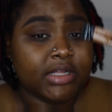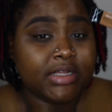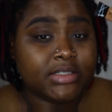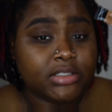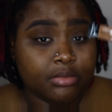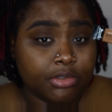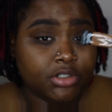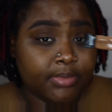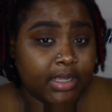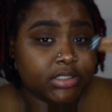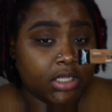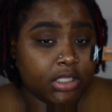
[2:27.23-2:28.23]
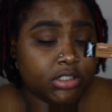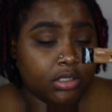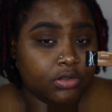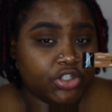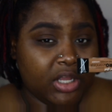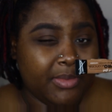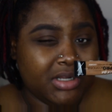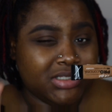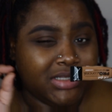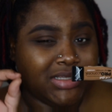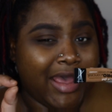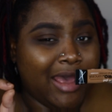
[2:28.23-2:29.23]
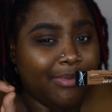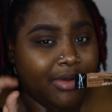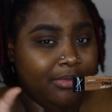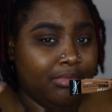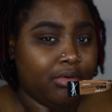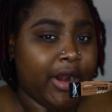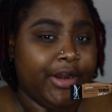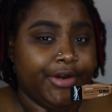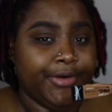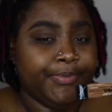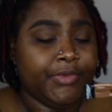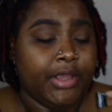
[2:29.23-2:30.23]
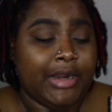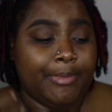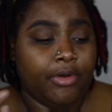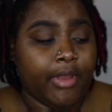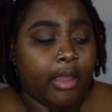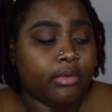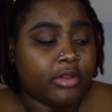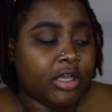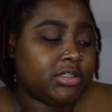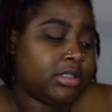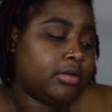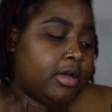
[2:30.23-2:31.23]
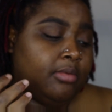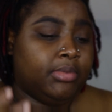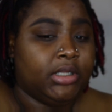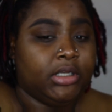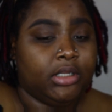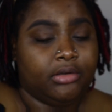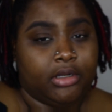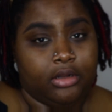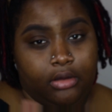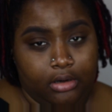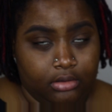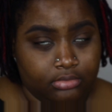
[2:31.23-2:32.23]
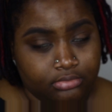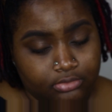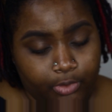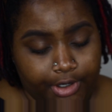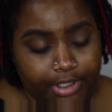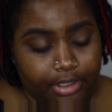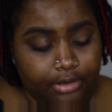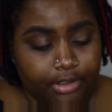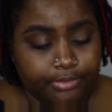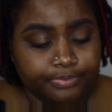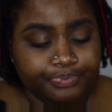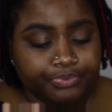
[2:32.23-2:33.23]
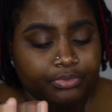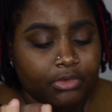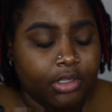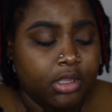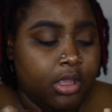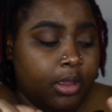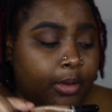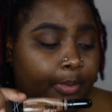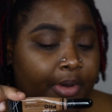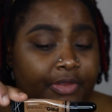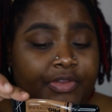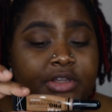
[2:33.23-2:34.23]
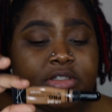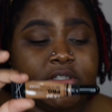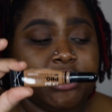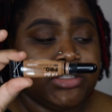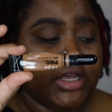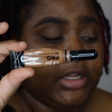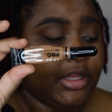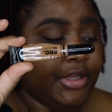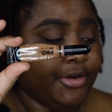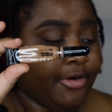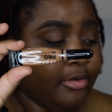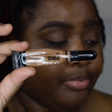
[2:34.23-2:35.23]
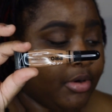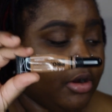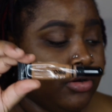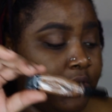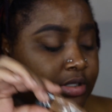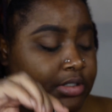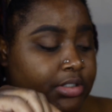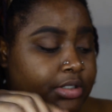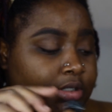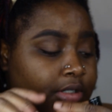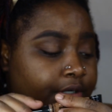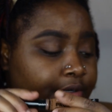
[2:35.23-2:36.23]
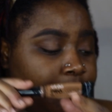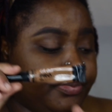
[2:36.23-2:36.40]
It's similar to my skin tone shade, but it's a tad bit brighter. And I'm okay with that because I know how to blend it and I know how to work it, But this is LA Girl Pro Concealer.